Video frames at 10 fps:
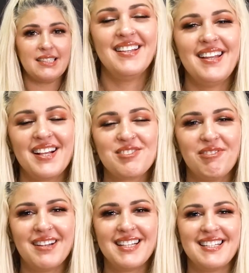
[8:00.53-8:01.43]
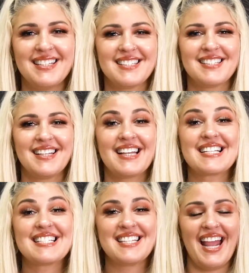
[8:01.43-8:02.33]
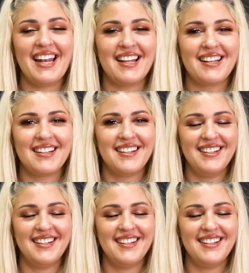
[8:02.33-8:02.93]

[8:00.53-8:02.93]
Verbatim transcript: The next one is excited